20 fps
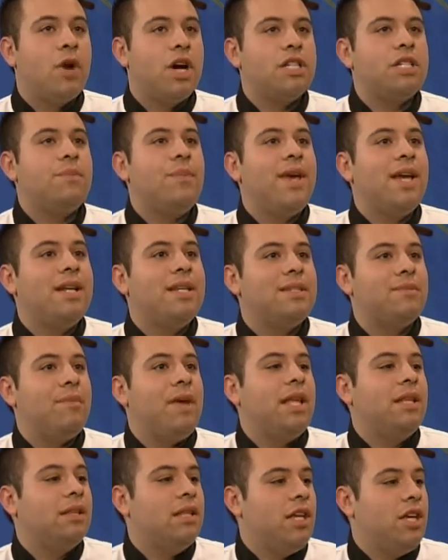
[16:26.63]
Marzipan is
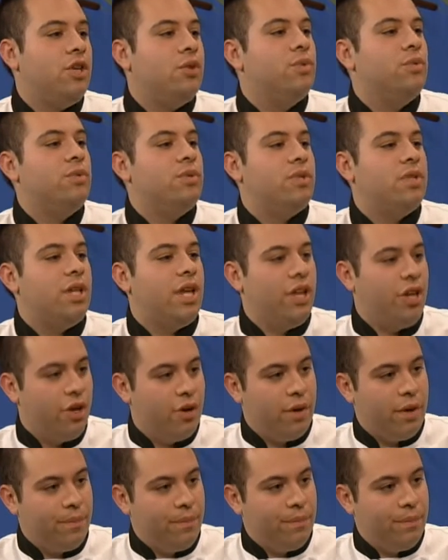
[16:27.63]
mainly used in
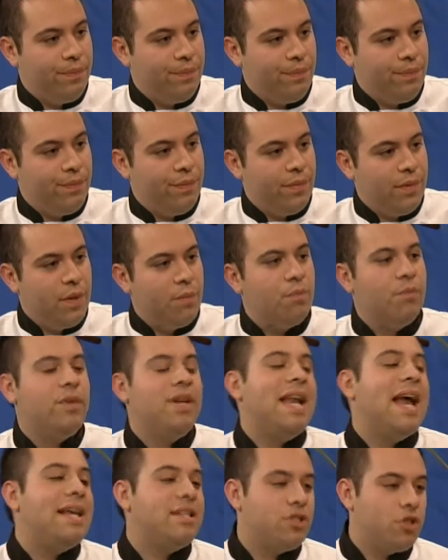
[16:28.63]
Europe,
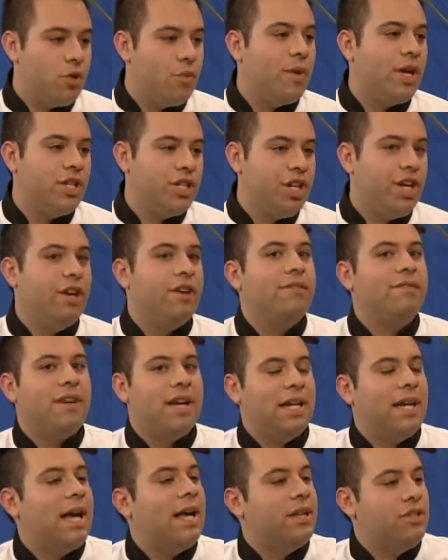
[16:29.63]
not so much here.
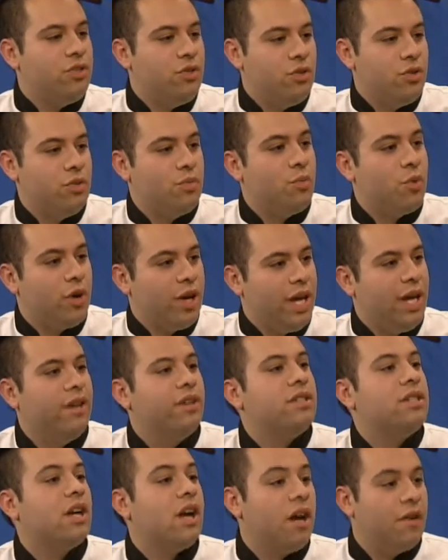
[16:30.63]
Fondant is used more
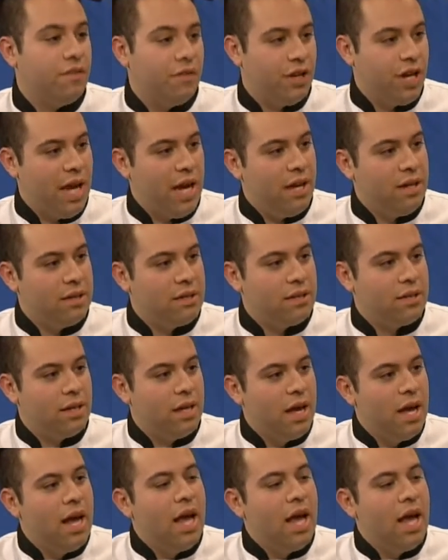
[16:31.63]
here to cover cakes.